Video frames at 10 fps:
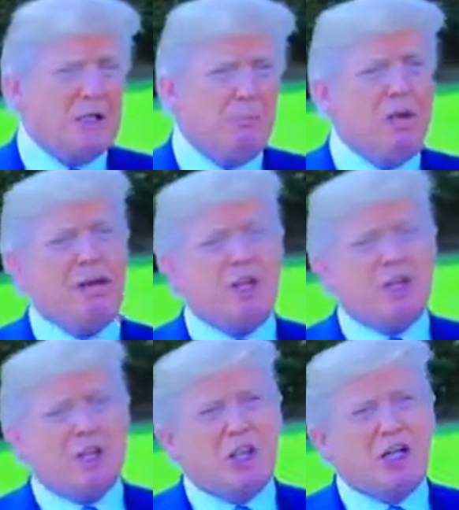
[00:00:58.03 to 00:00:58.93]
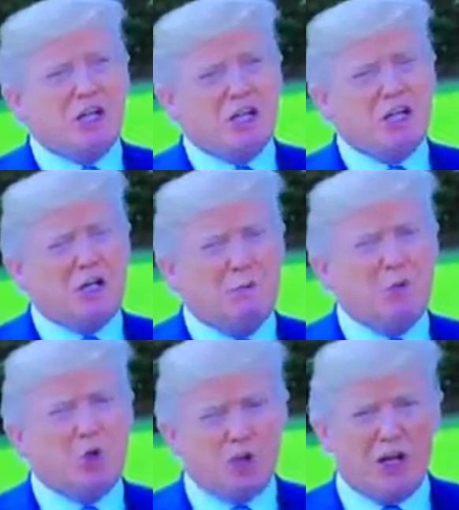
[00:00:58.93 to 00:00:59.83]
But I think that
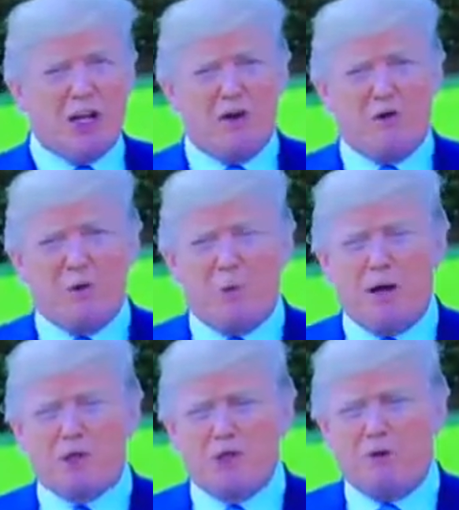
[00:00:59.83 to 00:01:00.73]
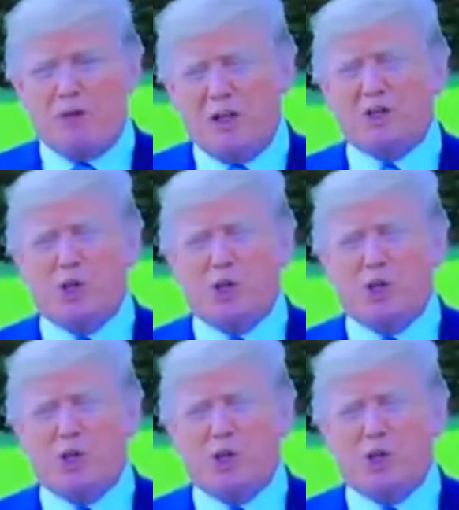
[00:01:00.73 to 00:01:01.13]
you see a lot of very positive things,